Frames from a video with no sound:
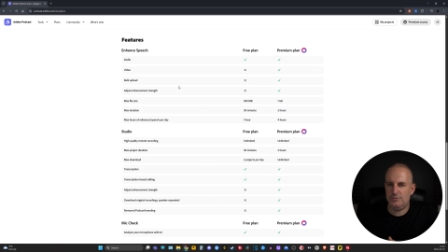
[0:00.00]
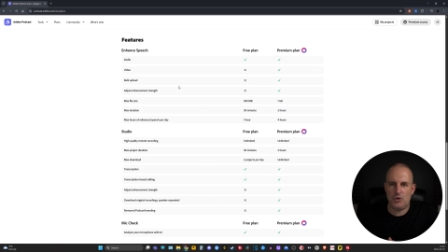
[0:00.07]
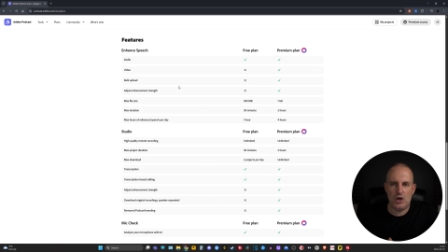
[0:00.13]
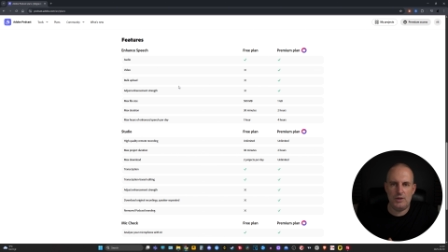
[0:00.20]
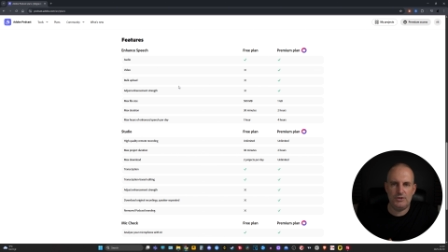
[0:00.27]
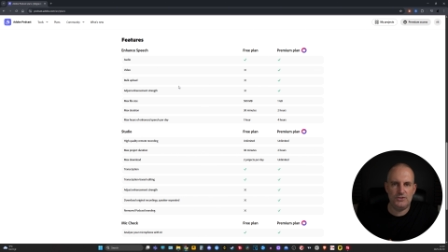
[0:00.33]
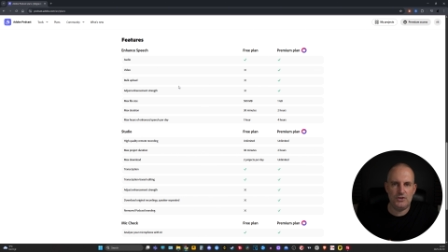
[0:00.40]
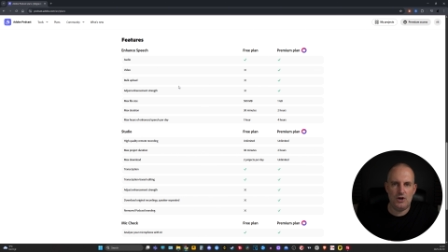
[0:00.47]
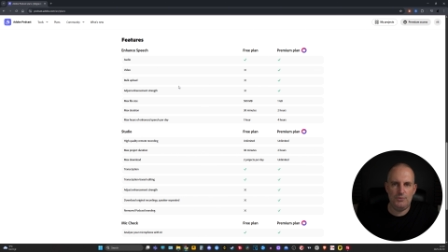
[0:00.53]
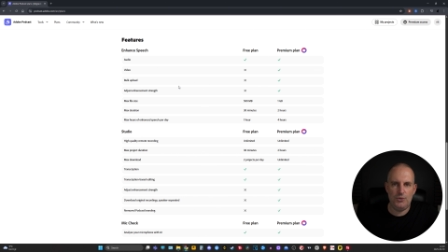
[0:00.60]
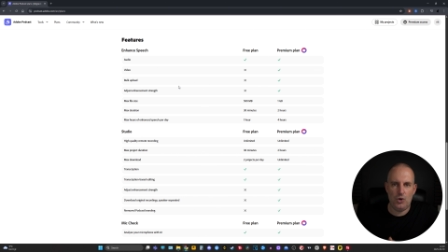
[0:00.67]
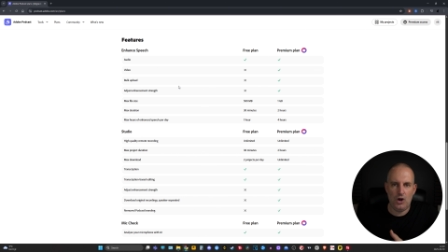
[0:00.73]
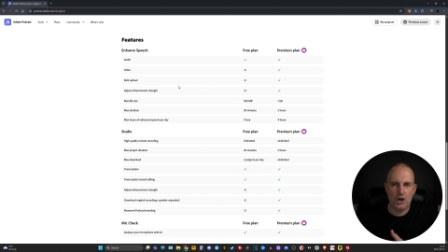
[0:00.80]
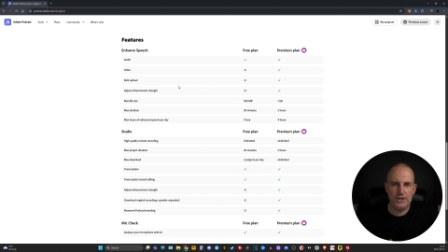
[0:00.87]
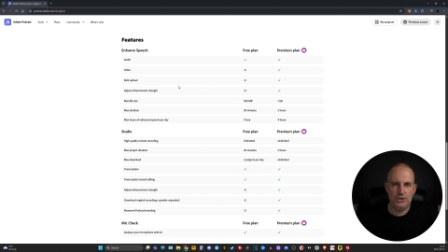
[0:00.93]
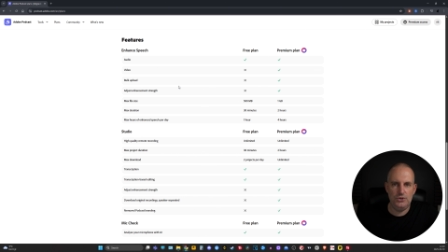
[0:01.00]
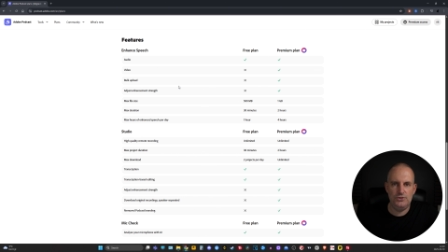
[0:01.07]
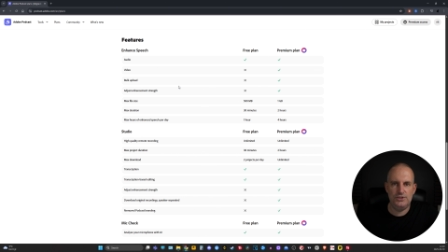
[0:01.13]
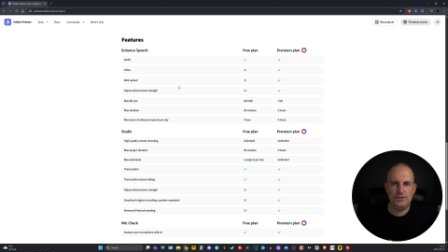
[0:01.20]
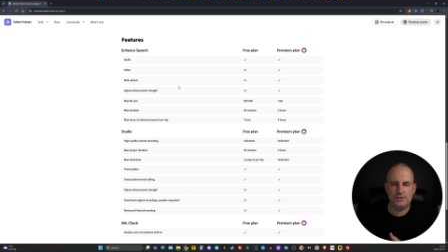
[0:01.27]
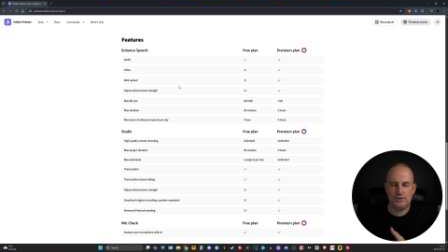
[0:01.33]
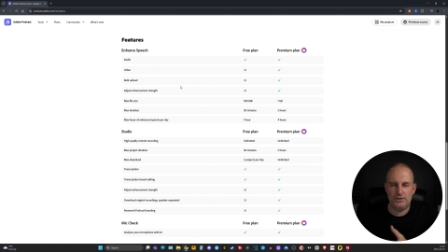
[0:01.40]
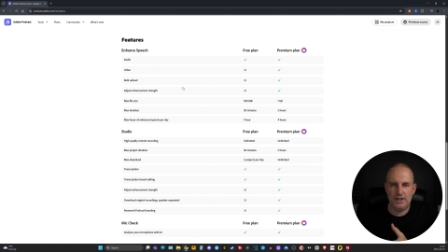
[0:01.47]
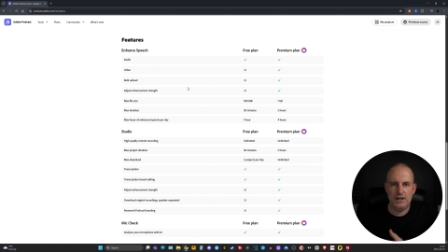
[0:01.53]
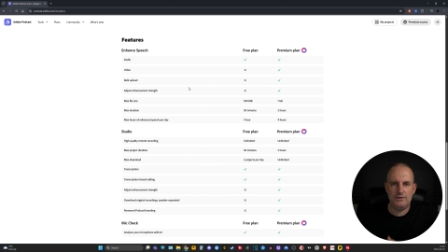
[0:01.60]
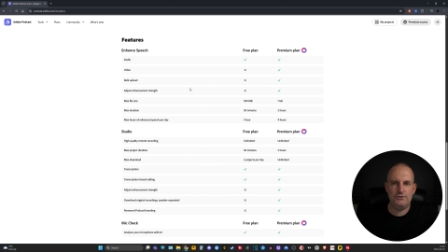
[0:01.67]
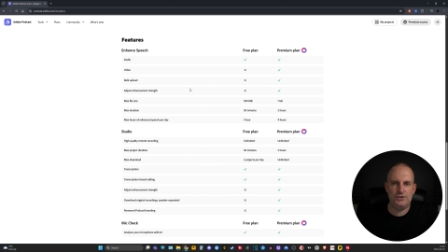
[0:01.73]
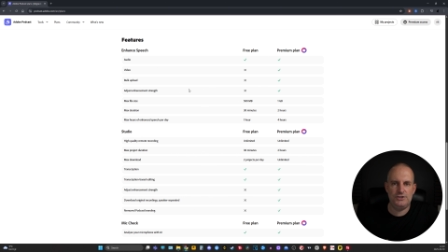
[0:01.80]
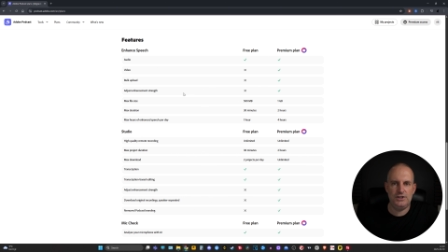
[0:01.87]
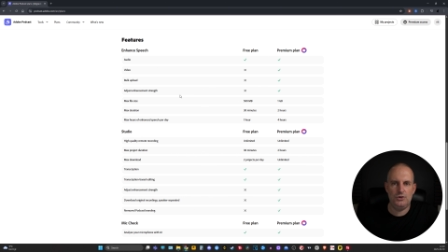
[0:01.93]
is a prime example. I use this on
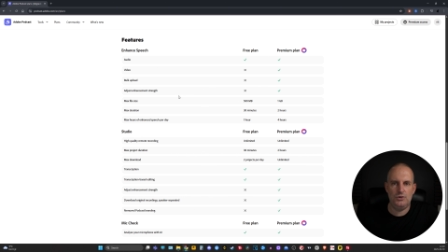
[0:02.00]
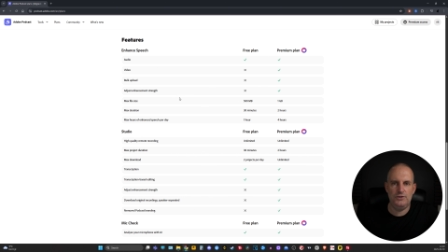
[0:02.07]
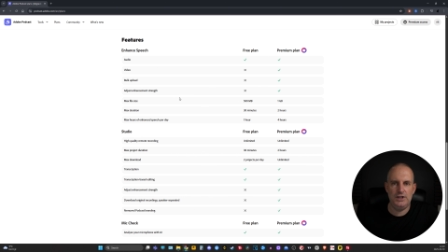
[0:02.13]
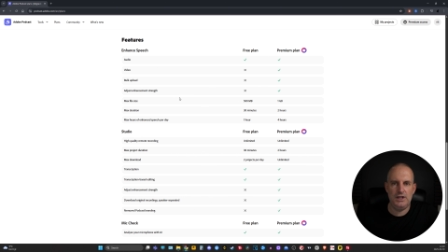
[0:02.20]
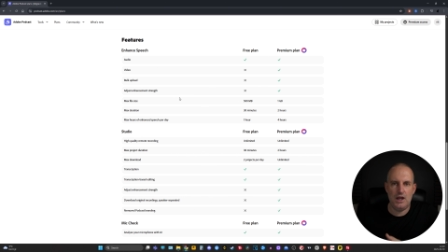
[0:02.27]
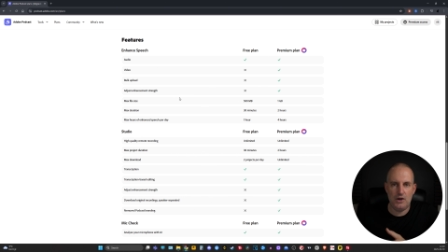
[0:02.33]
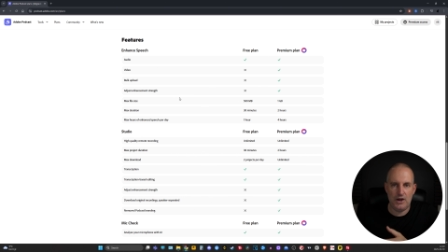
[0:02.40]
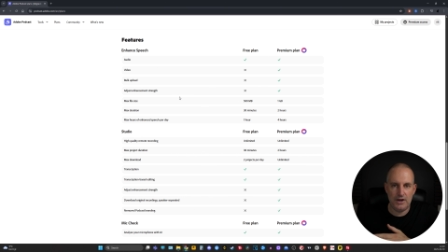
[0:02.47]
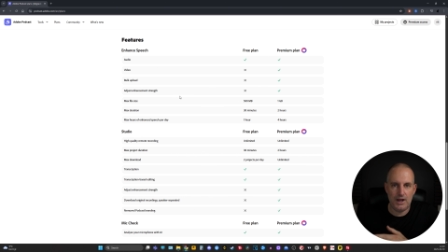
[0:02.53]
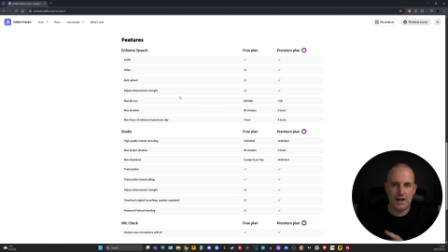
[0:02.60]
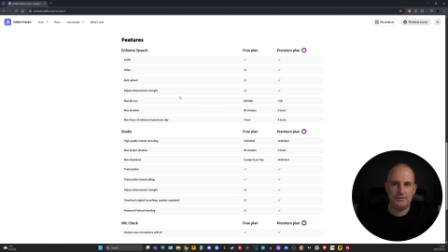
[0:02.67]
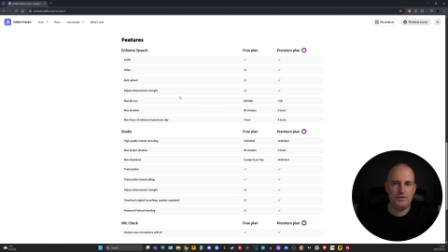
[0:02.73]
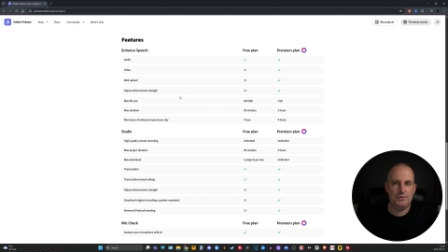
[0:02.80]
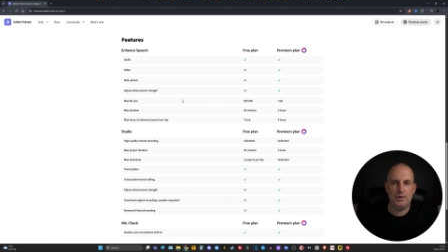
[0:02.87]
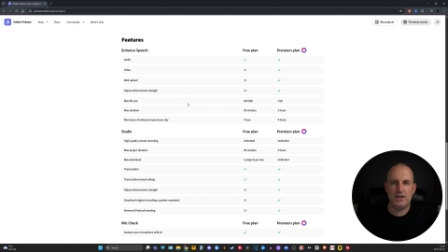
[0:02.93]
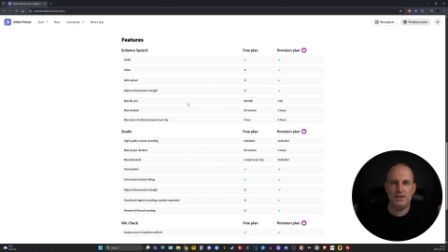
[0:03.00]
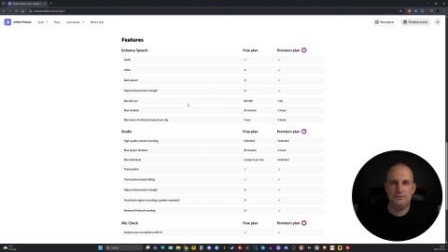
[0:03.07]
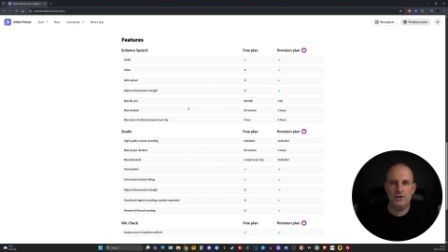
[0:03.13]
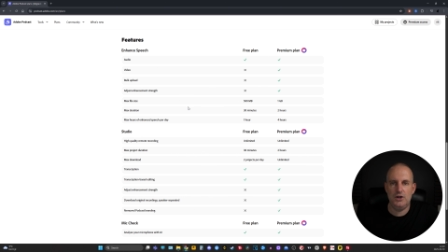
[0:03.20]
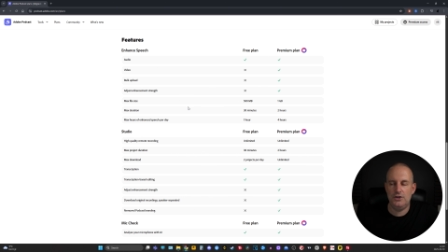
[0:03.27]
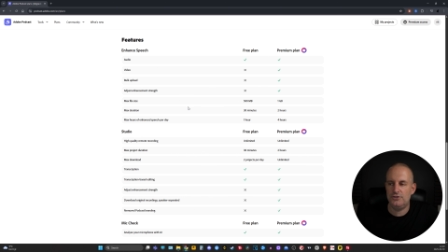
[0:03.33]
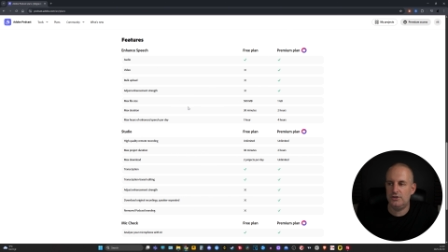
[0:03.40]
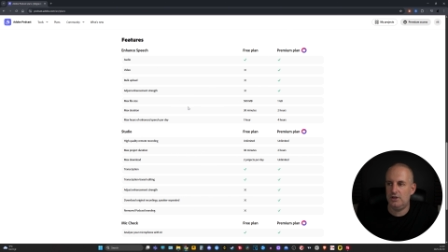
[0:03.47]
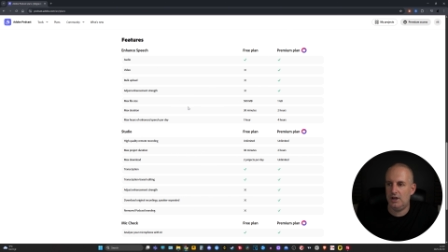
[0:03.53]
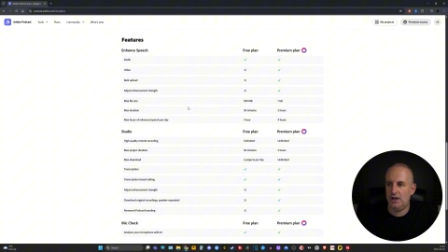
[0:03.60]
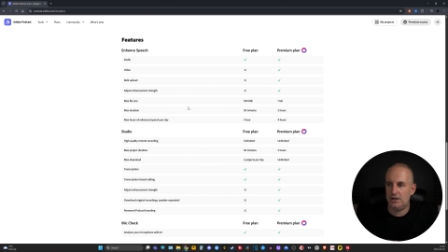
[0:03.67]
every single video, and I have the paid version,